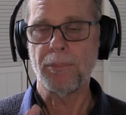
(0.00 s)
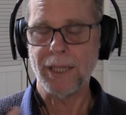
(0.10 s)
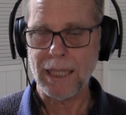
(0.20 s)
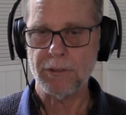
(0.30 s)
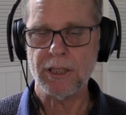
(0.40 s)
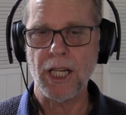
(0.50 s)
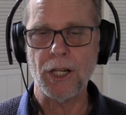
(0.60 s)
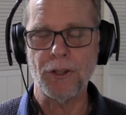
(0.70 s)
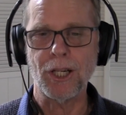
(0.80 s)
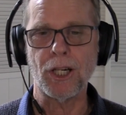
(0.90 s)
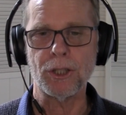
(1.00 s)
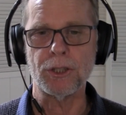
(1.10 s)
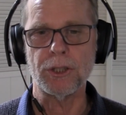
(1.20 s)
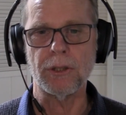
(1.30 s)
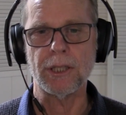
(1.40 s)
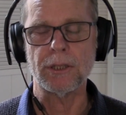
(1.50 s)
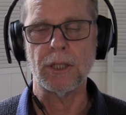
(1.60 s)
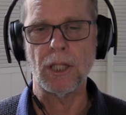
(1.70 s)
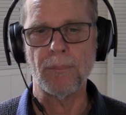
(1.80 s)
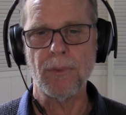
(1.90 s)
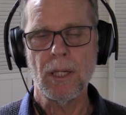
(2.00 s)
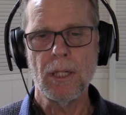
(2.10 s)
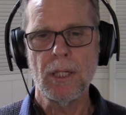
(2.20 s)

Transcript: But that was the only thing I could do at the time.